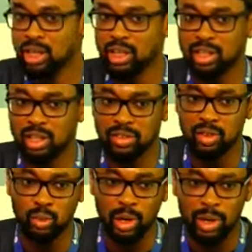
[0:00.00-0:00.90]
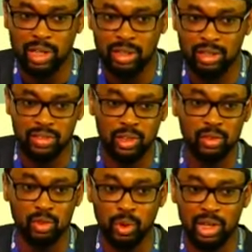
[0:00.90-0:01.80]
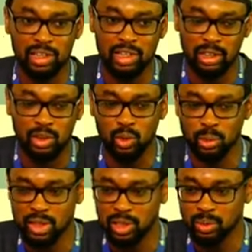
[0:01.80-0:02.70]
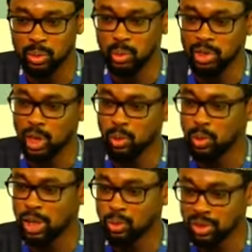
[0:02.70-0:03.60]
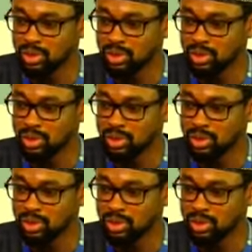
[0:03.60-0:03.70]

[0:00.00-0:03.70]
In cases whereby the distance is more than 10 kilometers, we would now look at what